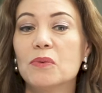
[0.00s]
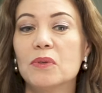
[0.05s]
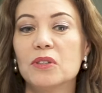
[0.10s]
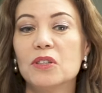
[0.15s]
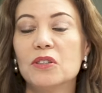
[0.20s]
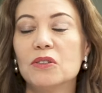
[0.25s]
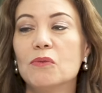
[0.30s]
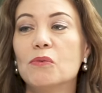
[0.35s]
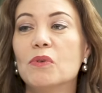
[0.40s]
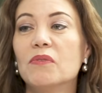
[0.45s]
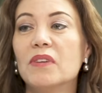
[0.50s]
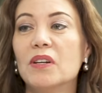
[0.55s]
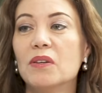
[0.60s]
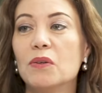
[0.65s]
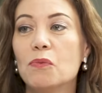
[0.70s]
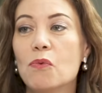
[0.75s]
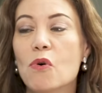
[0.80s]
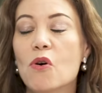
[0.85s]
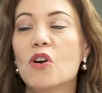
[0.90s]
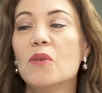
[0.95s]
we're
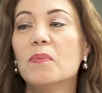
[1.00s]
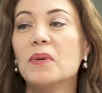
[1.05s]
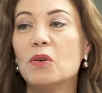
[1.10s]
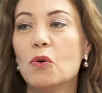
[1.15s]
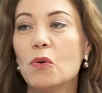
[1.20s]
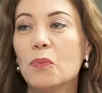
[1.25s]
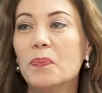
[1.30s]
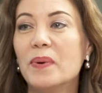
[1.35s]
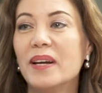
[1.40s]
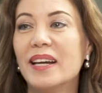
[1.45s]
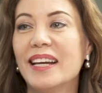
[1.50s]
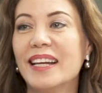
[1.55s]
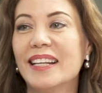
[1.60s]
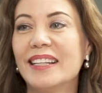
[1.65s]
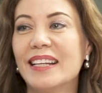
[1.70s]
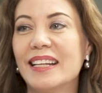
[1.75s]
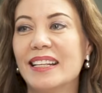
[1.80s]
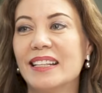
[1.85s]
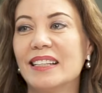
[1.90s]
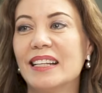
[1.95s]
very warm and
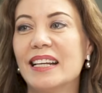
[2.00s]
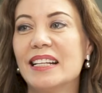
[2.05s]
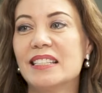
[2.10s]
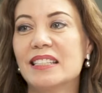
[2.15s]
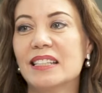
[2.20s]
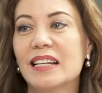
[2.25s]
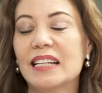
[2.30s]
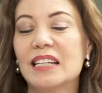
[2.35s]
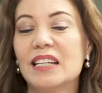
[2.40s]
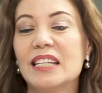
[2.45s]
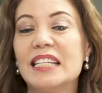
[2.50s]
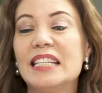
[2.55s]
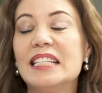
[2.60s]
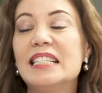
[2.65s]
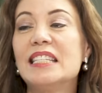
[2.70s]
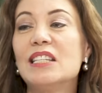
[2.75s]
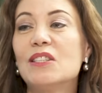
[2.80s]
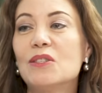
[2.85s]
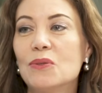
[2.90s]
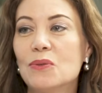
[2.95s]
open and it's kind of
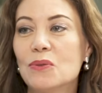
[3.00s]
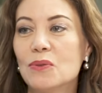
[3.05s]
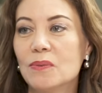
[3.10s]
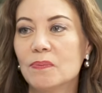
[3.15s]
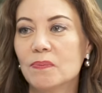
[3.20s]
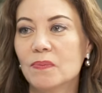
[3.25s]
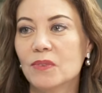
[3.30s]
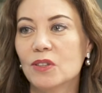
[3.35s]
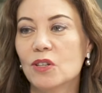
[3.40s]
easy to